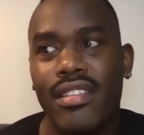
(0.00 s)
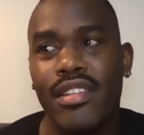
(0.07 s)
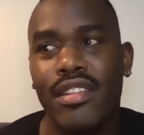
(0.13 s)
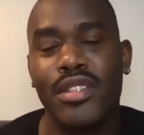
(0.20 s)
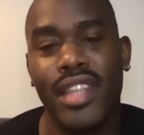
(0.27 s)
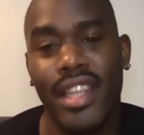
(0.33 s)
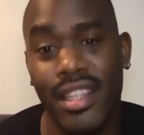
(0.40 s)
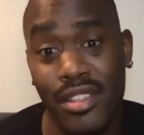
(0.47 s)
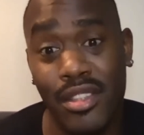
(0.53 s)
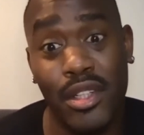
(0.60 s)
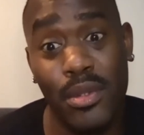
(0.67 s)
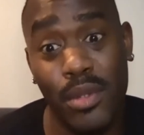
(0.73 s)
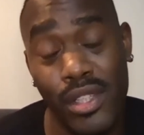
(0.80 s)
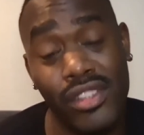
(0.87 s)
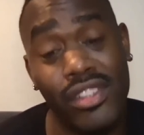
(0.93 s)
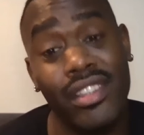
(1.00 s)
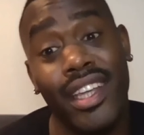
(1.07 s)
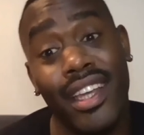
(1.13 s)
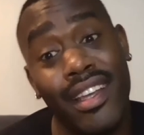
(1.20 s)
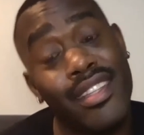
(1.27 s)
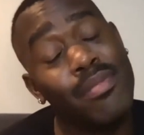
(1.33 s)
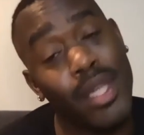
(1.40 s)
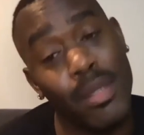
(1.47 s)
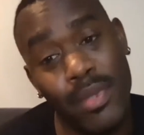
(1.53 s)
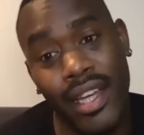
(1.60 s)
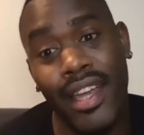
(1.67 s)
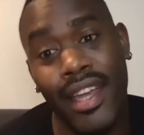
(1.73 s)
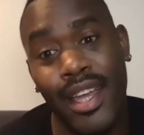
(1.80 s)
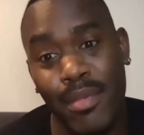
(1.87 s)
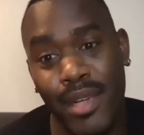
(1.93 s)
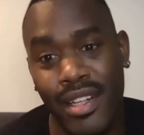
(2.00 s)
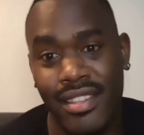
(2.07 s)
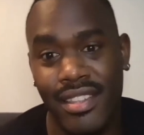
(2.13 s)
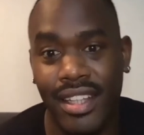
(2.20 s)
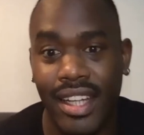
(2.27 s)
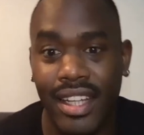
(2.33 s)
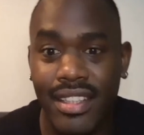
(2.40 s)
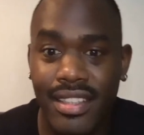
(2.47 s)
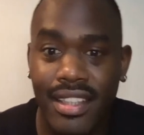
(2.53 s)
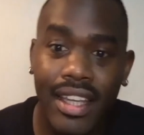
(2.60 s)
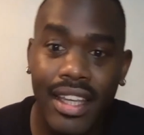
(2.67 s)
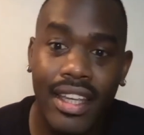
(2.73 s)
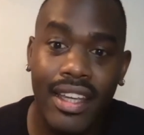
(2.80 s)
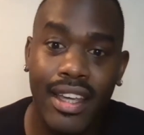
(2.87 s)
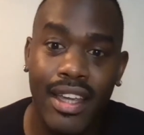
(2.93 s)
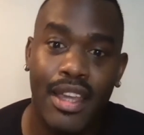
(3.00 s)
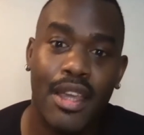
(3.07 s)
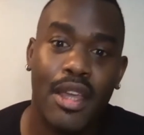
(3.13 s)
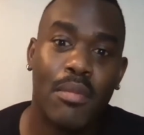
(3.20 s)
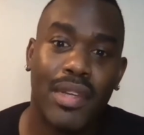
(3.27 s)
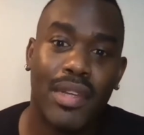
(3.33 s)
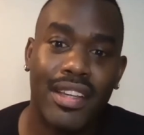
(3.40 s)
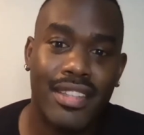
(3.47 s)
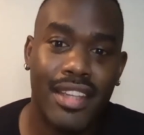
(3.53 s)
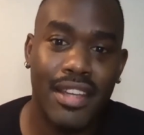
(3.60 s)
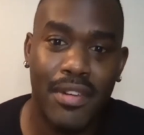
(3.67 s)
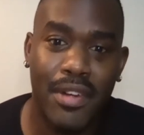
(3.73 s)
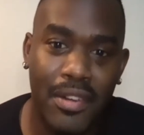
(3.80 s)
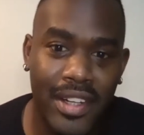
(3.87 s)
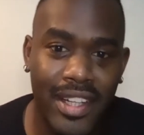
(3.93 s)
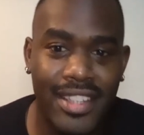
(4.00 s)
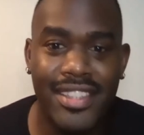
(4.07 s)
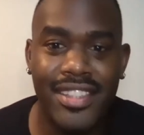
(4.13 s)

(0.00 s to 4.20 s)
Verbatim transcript: So to answer your question, yes, maybe I am on to the next thing because I've already mm-hmm.